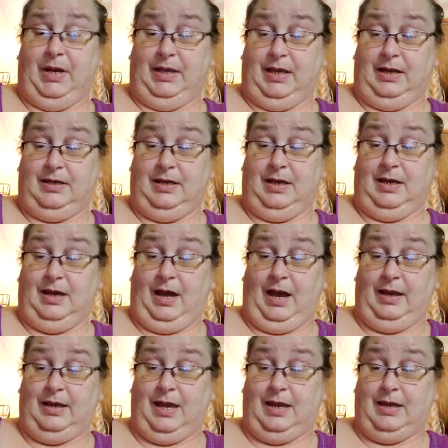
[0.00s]
my kitty.
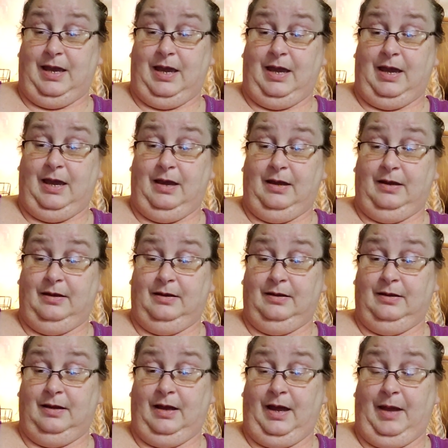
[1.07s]
Hi, Kiki.
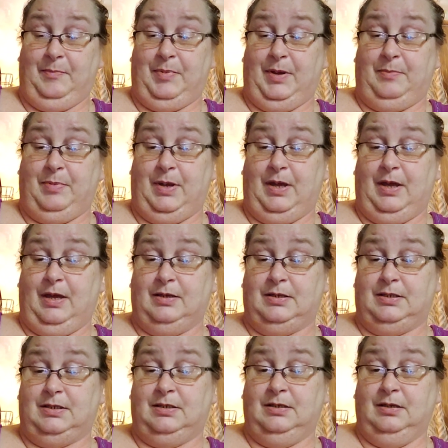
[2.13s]
Hi, babies.